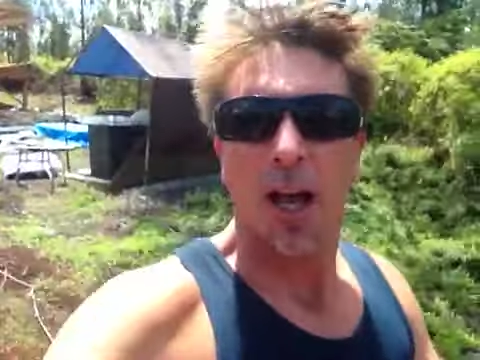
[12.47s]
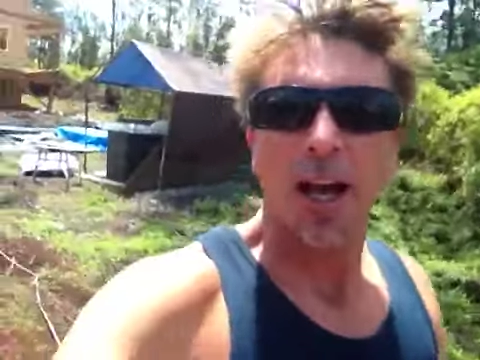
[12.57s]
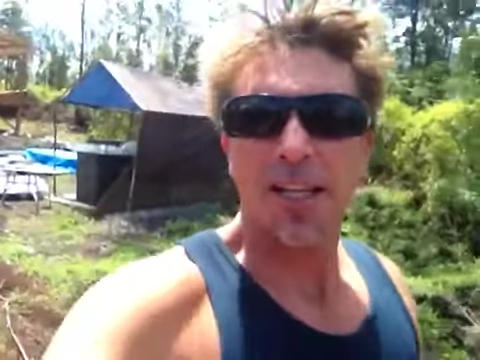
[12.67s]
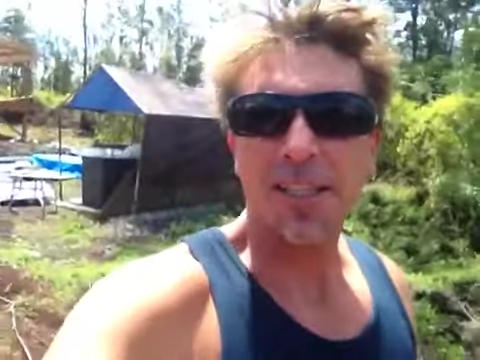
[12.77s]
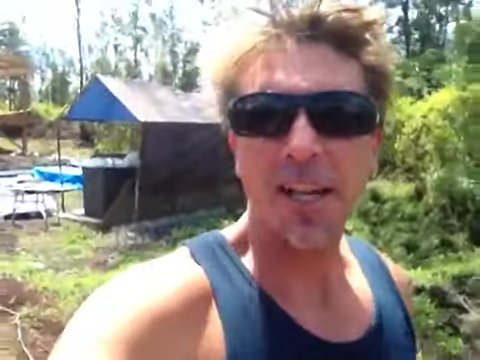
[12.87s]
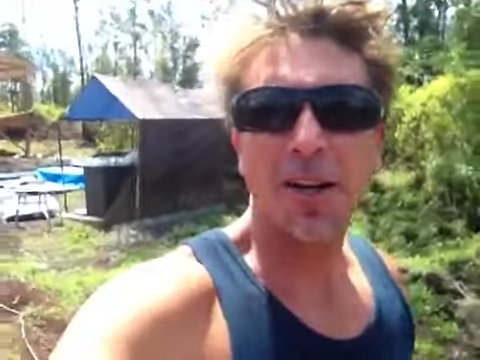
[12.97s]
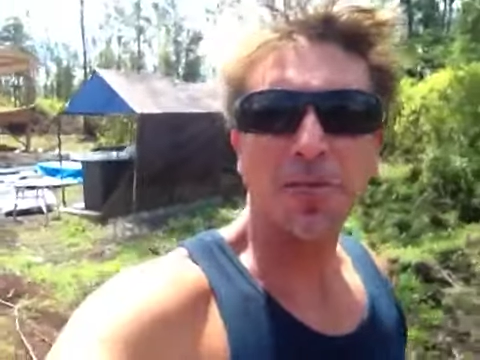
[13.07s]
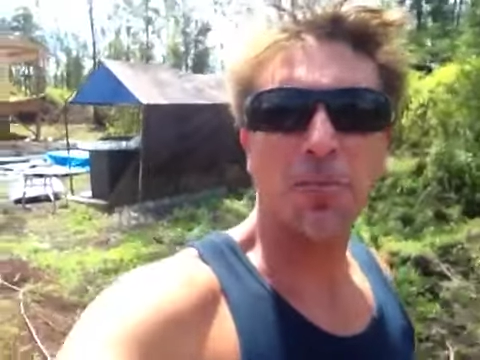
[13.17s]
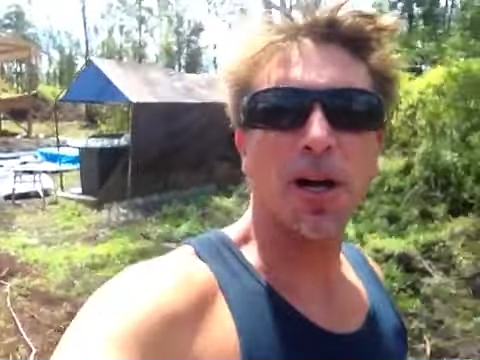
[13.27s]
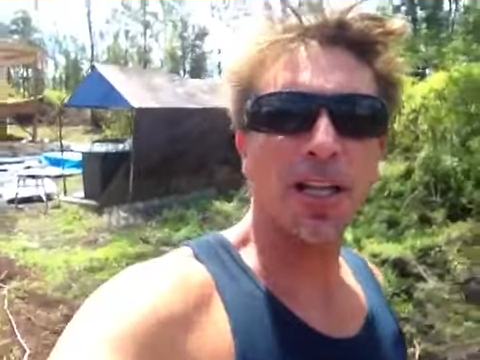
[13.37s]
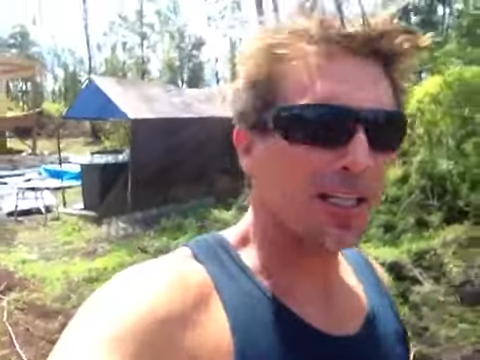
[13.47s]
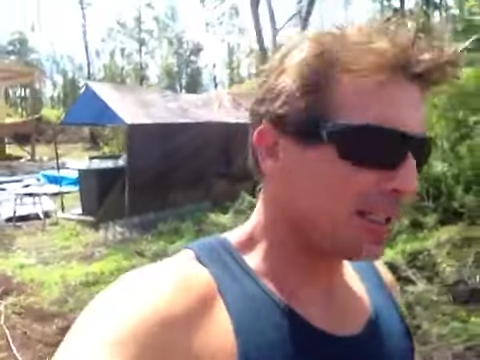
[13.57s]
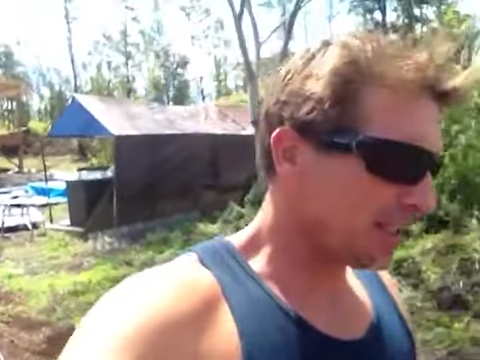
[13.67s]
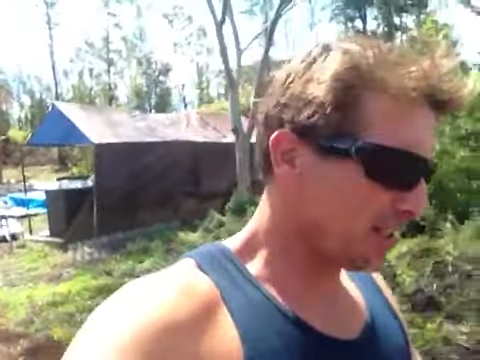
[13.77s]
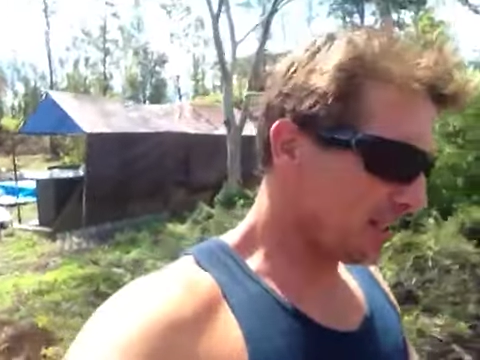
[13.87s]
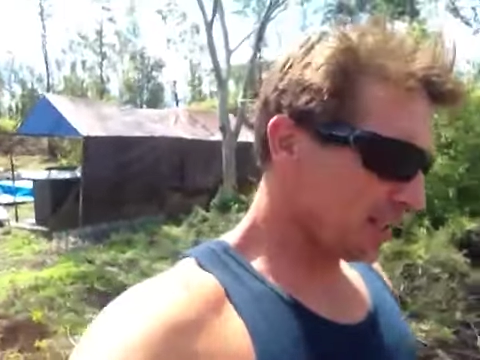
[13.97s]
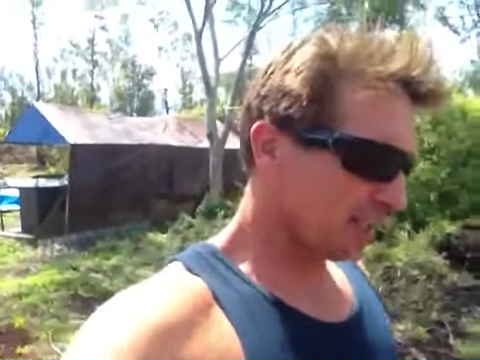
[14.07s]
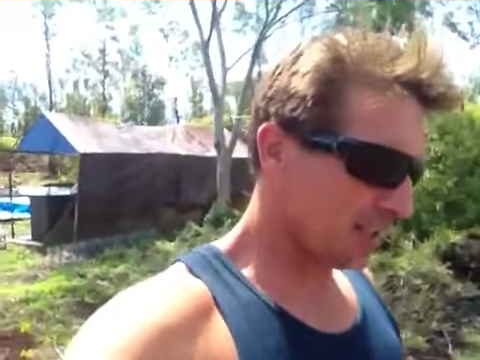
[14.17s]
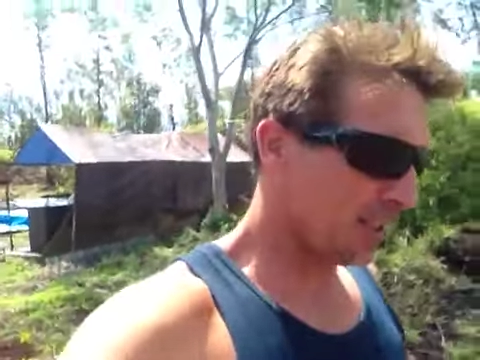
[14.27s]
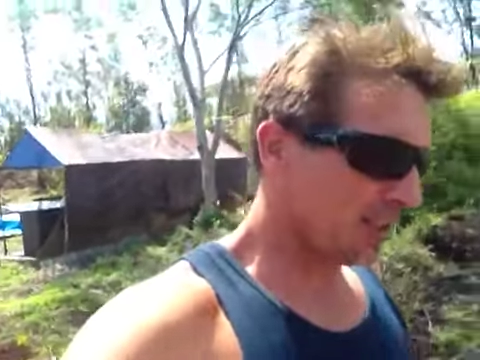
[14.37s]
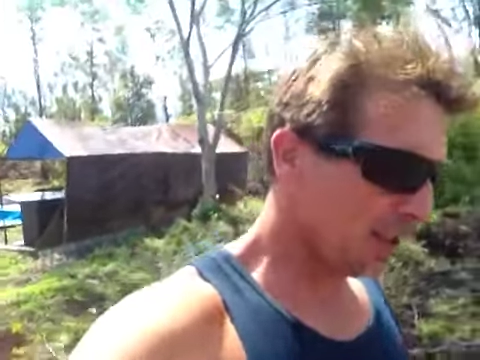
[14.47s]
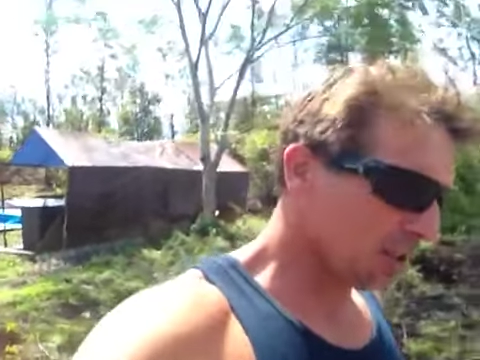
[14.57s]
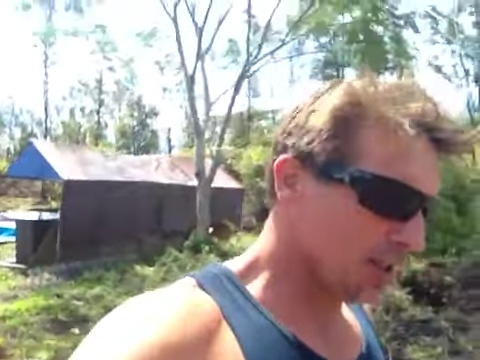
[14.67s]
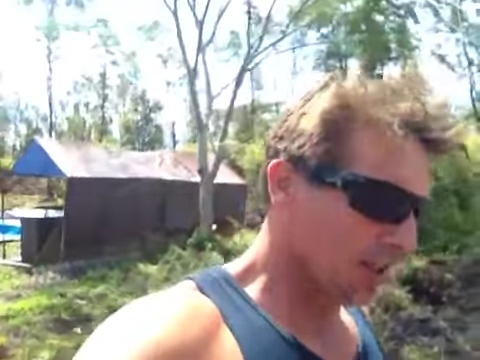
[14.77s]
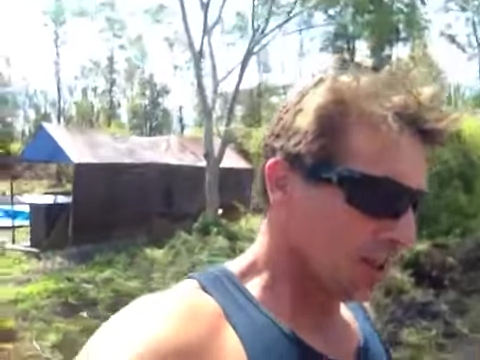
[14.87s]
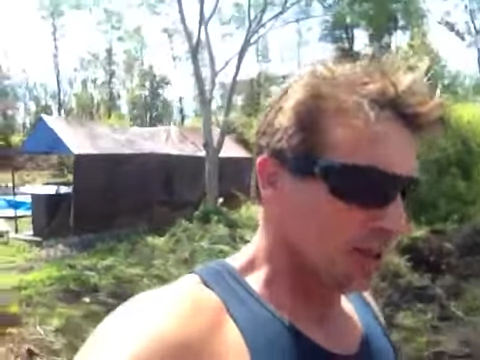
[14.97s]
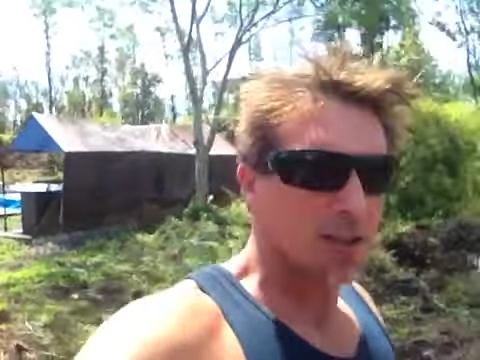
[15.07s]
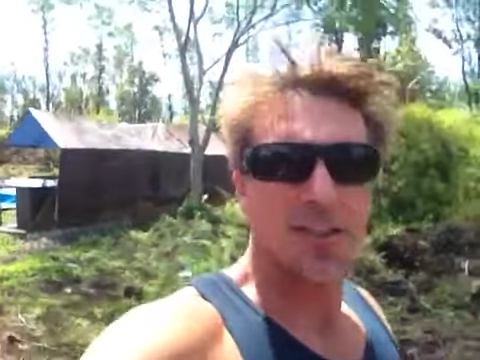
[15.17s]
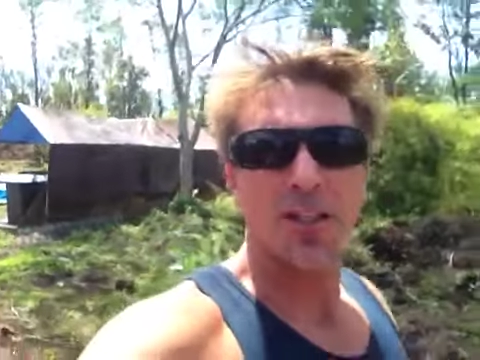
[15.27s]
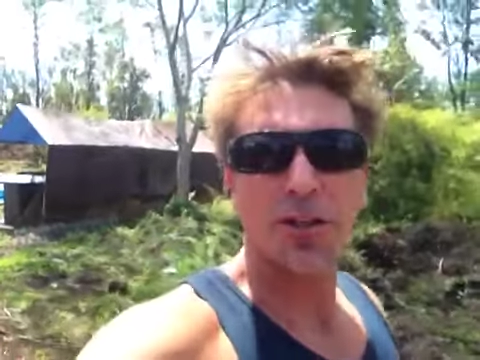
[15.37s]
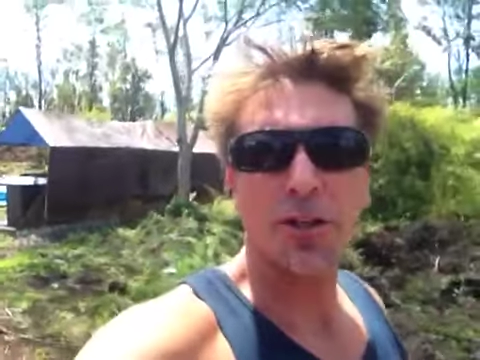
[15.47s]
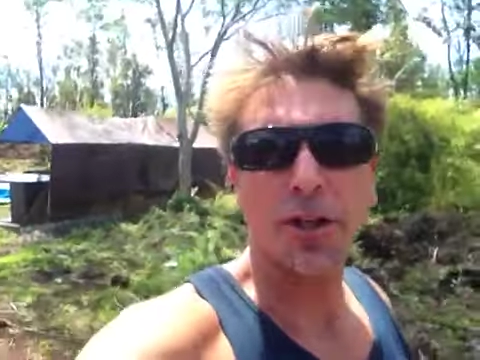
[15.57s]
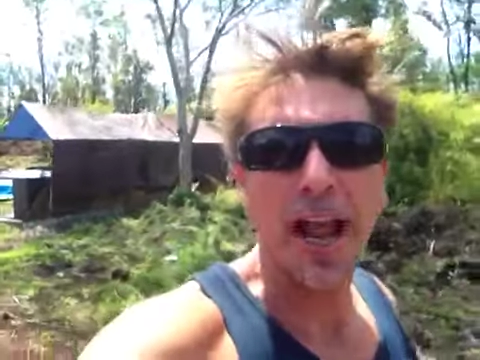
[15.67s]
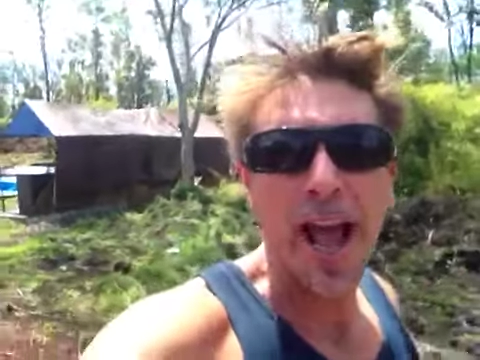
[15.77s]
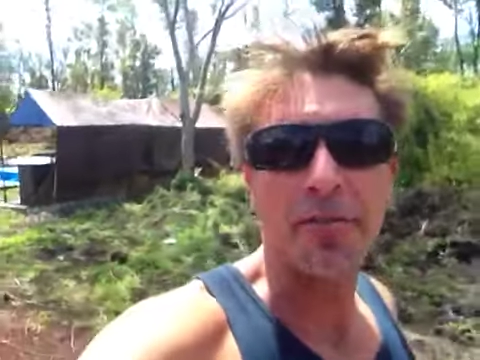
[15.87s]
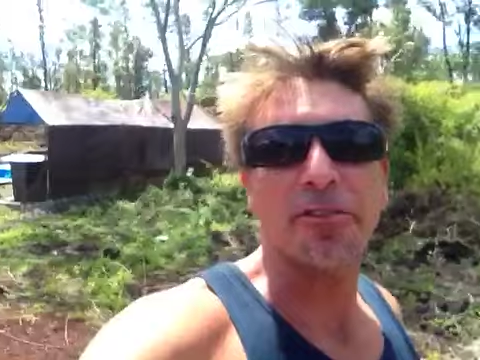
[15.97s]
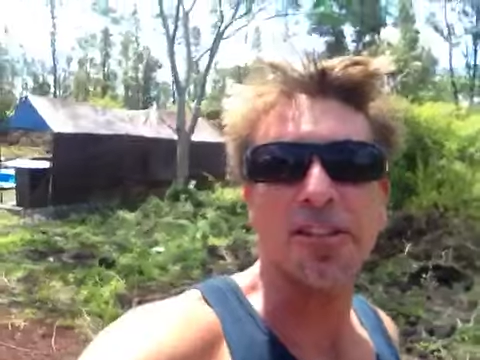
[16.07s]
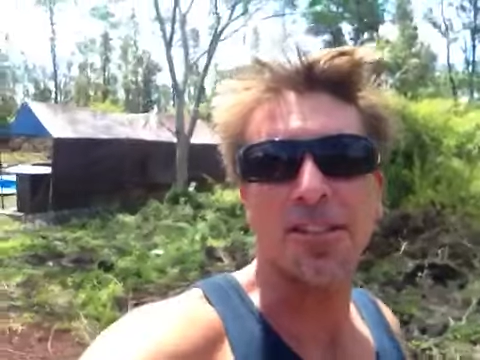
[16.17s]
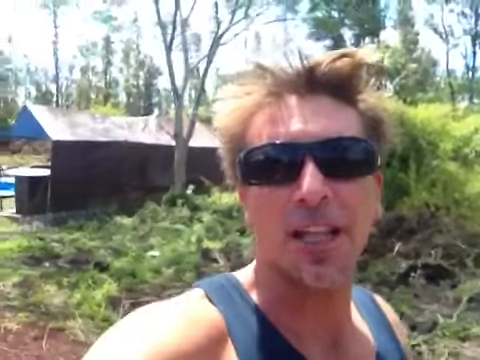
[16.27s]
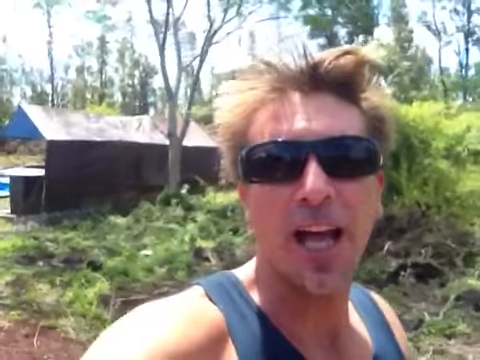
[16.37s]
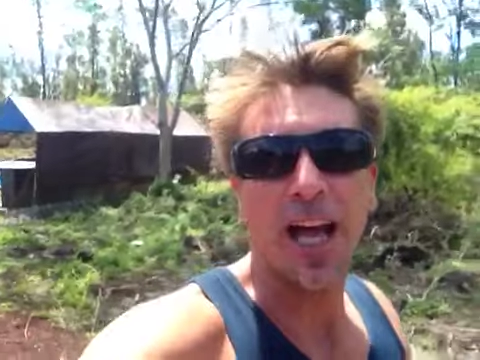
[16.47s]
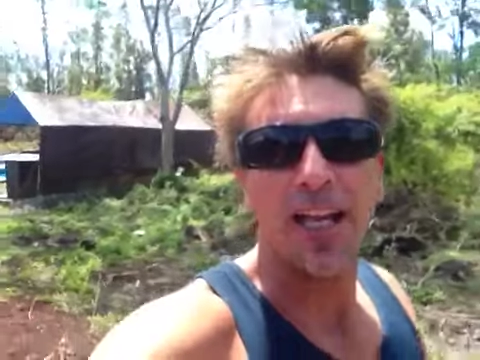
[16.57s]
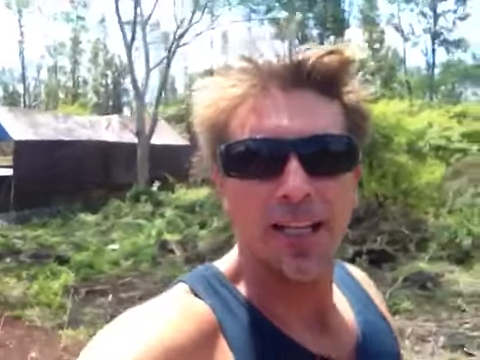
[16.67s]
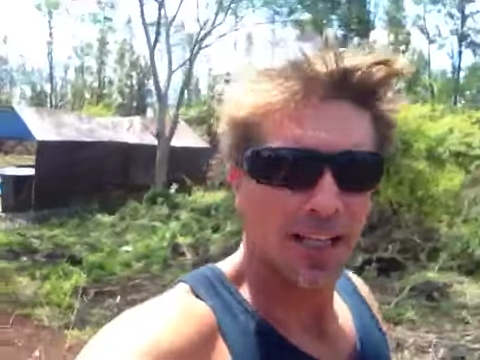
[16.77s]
I just had enough money to to clear half this lot.